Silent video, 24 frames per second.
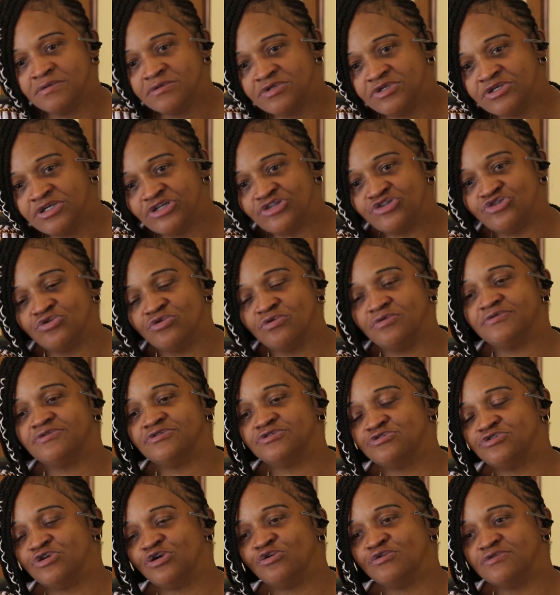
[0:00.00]
get your,
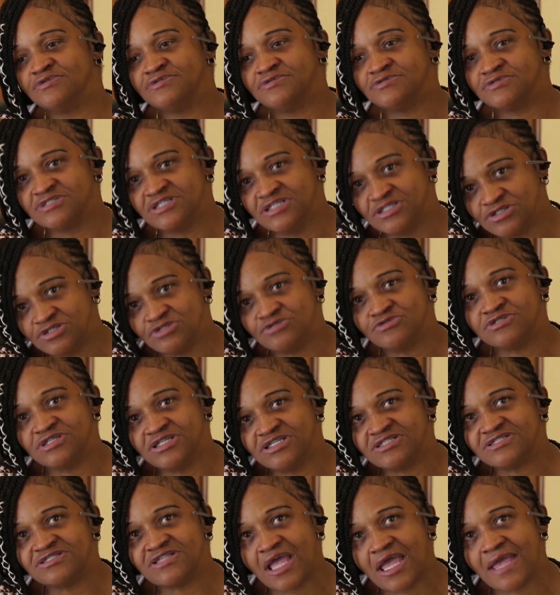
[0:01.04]
you know,
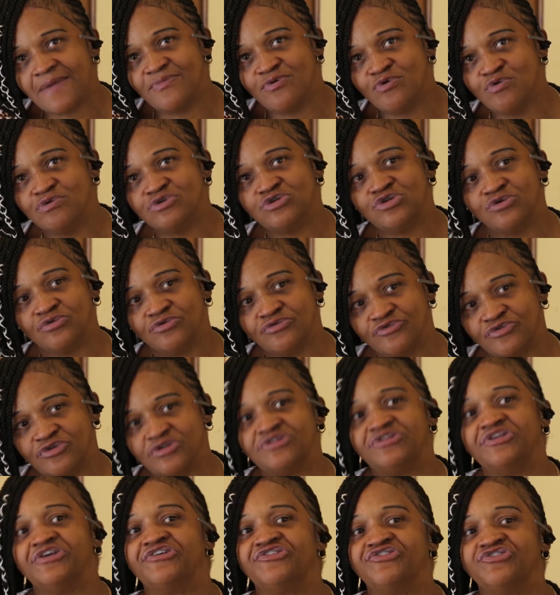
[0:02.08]
get stable with your
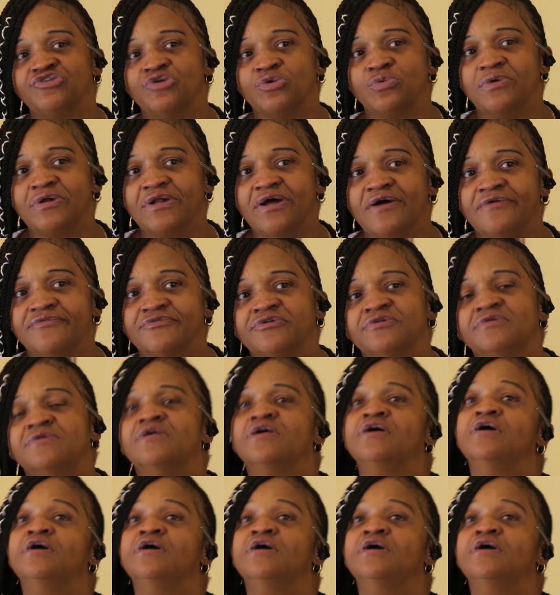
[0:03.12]
addiction or whatever,